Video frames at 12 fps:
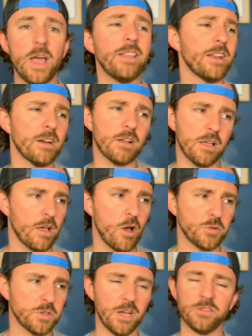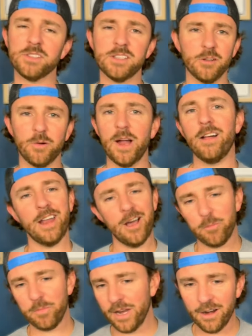And then Coach Shelton's still around
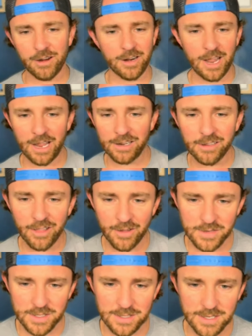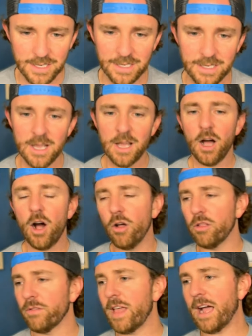helping Erin, and you love to see
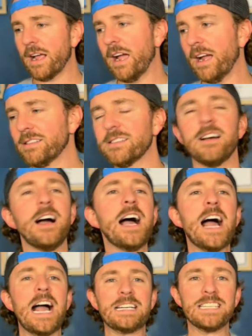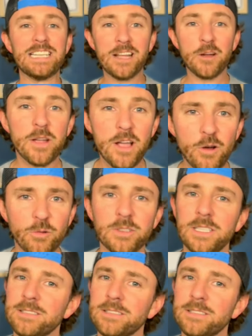all of that kind of stuff. Ah, there we go.